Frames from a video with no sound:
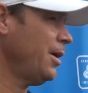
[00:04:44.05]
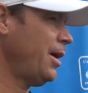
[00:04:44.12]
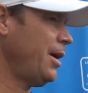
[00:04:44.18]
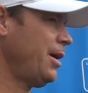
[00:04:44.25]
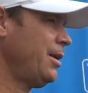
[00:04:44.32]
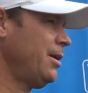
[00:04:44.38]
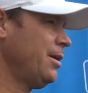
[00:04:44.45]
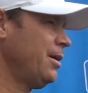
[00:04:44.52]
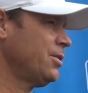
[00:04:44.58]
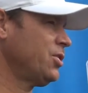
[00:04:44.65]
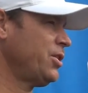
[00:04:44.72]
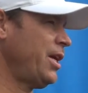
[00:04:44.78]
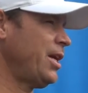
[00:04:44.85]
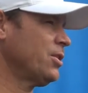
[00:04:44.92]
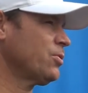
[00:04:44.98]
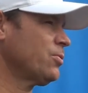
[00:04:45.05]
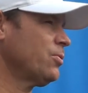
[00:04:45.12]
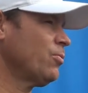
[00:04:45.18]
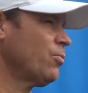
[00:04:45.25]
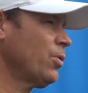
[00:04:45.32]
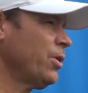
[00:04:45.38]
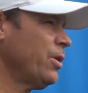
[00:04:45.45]
And Stan's
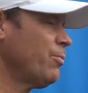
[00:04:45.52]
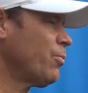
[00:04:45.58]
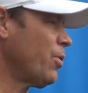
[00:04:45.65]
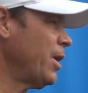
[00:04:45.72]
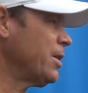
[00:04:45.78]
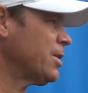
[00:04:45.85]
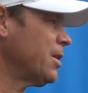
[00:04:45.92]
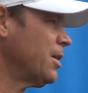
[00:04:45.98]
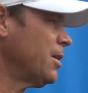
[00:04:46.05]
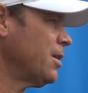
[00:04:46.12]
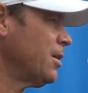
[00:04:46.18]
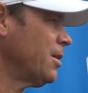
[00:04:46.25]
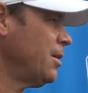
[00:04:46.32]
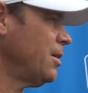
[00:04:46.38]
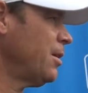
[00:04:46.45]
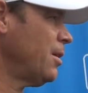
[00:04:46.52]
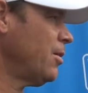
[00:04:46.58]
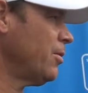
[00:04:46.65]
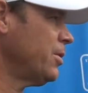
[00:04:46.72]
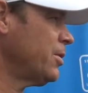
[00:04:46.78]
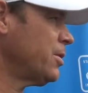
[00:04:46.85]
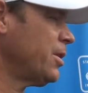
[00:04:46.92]
really embraced it. You
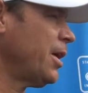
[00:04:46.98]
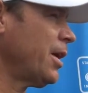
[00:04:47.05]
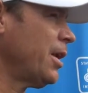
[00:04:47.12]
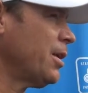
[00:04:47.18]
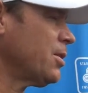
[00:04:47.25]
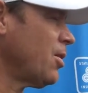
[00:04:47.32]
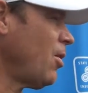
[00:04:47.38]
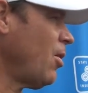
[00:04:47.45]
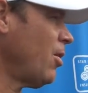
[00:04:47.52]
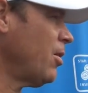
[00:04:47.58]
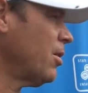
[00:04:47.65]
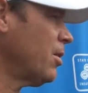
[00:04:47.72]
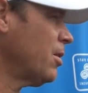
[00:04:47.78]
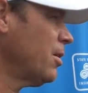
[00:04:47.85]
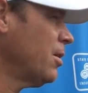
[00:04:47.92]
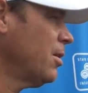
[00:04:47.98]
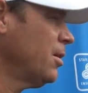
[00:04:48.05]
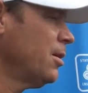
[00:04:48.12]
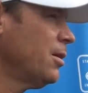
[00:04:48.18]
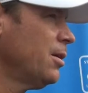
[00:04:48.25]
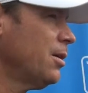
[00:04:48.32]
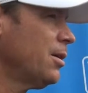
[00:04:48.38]
know, he's taken it to heart.
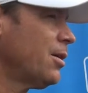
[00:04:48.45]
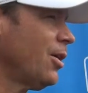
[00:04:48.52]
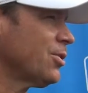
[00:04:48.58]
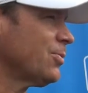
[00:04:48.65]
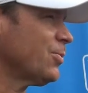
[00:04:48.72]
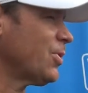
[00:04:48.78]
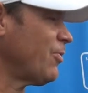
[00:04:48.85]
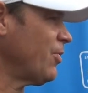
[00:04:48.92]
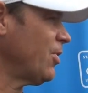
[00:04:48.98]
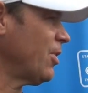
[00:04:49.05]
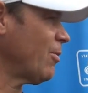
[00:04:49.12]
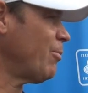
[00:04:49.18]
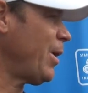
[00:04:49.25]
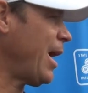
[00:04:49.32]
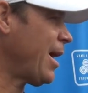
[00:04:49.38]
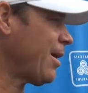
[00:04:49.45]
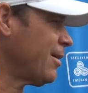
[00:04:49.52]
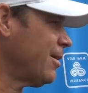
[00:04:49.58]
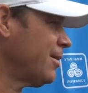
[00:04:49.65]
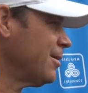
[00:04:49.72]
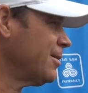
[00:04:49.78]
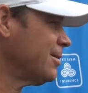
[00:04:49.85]
He calls himself a little
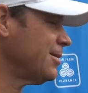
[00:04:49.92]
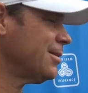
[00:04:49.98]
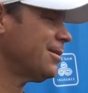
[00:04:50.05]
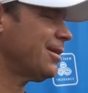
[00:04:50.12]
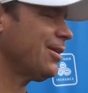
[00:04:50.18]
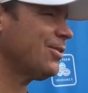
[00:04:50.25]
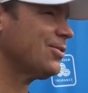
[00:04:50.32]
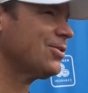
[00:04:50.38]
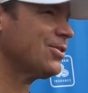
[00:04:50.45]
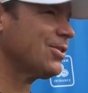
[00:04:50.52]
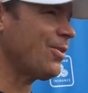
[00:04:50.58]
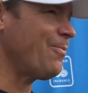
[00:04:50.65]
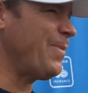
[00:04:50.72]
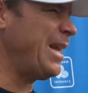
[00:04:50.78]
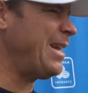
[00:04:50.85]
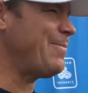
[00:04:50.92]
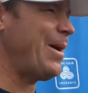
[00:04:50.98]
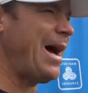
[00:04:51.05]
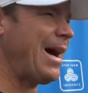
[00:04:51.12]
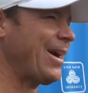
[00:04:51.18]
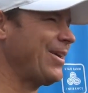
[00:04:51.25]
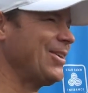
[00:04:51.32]
backer, you know, mini
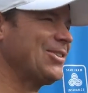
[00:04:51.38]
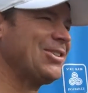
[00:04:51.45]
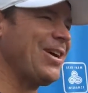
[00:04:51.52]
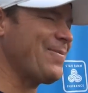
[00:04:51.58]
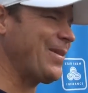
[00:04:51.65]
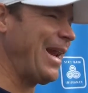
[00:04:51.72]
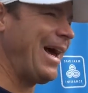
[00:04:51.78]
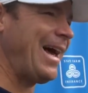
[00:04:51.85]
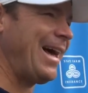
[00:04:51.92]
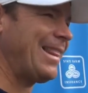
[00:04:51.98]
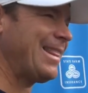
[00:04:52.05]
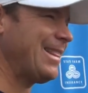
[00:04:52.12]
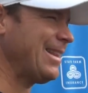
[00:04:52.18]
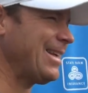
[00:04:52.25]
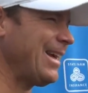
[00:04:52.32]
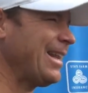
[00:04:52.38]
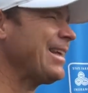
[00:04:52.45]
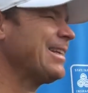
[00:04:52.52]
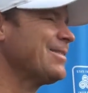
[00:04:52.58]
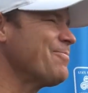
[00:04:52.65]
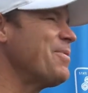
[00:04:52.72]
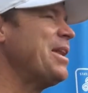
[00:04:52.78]
backer or something. I
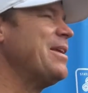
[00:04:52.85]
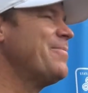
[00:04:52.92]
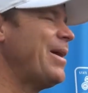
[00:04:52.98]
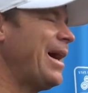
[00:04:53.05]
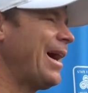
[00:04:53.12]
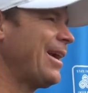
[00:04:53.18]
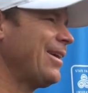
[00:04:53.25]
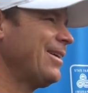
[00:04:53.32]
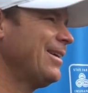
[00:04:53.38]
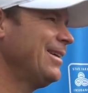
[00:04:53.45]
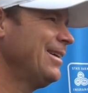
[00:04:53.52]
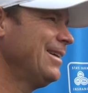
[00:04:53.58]
think it's mini backer.